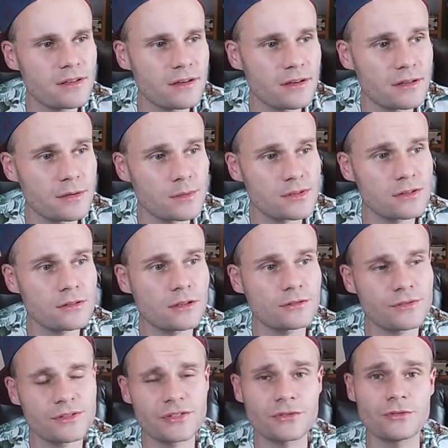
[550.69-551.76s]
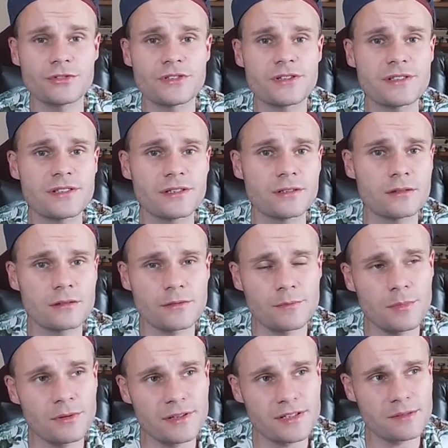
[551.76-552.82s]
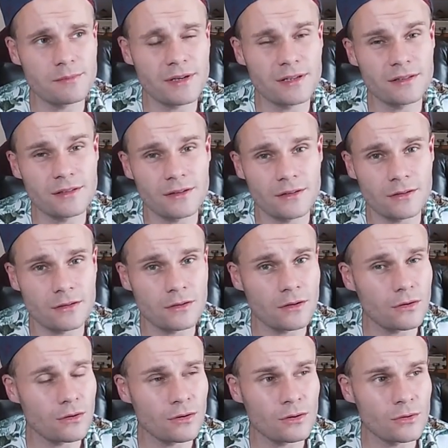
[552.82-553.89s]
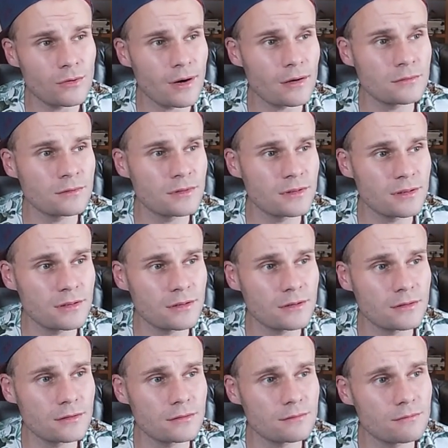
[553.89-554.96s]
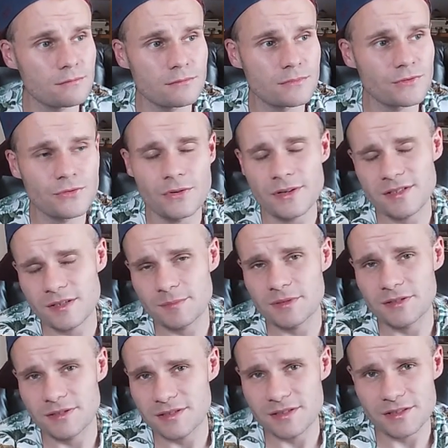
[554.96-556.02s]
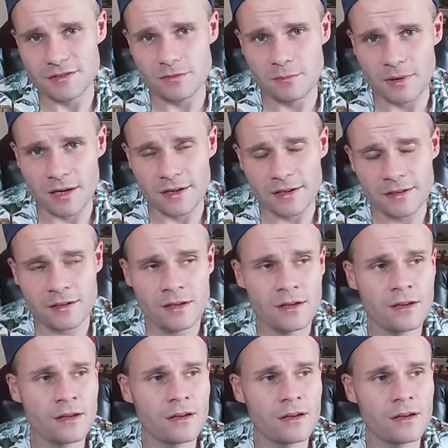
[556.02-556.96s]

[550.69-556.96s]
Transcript: there was a lot of soldiers and a lot of policemen all around for example, the city of Bari.